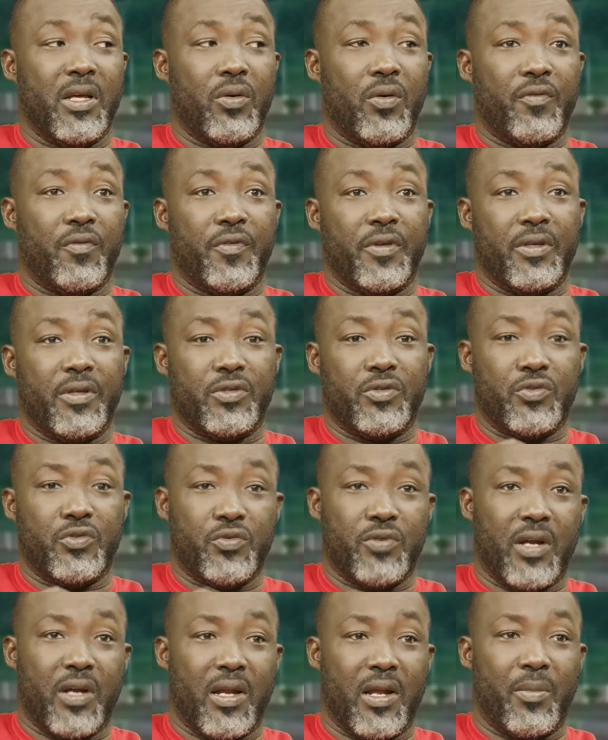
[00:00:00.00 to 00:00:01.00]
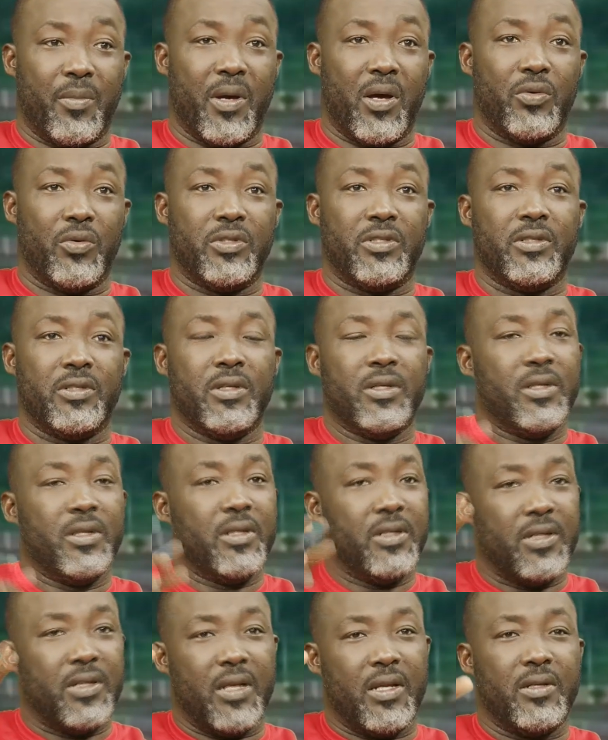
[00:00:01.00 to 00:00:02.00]
office to run about.
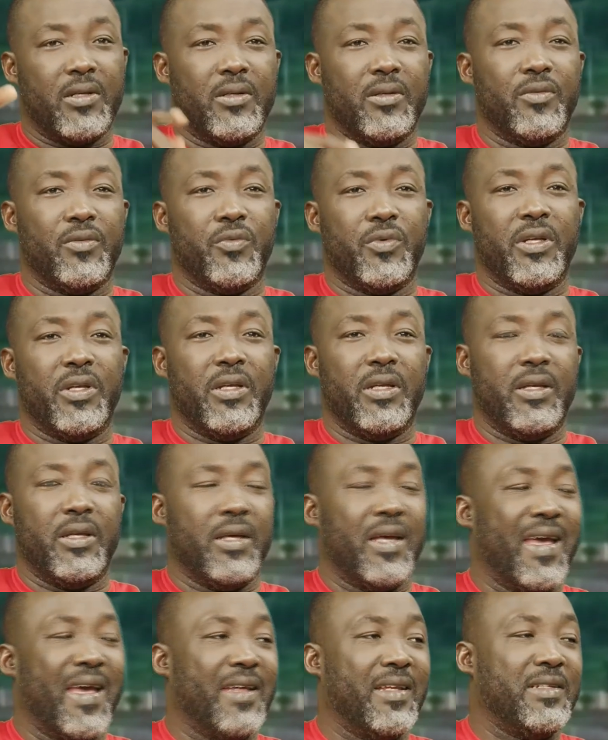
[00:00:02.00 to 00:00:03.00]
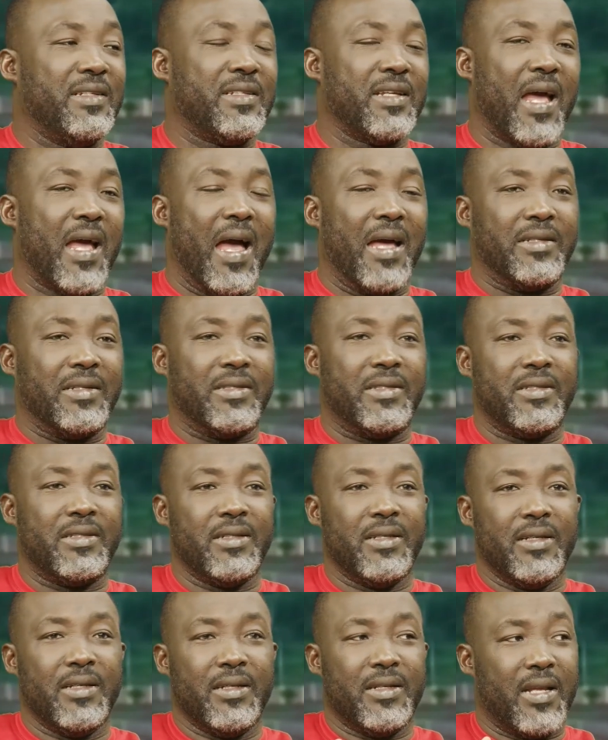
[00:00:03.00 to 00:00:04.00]
Then we end at
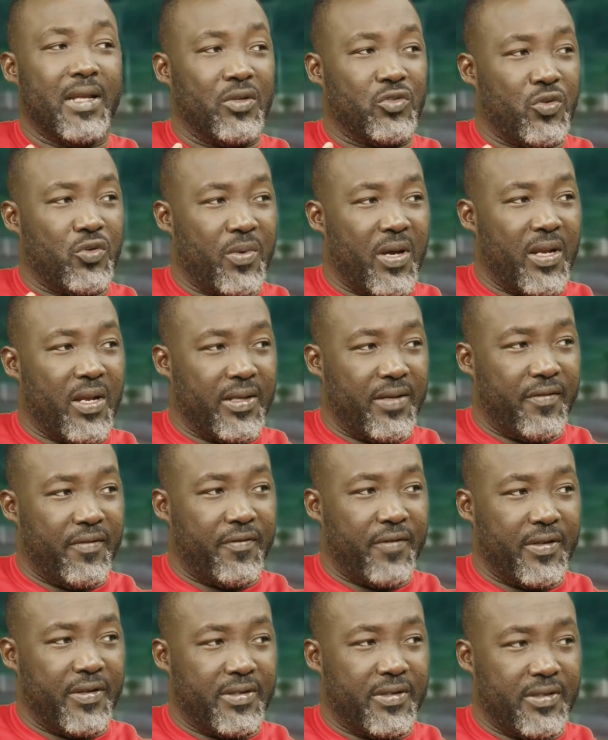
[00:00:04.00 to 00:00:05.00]
than someone keep fit.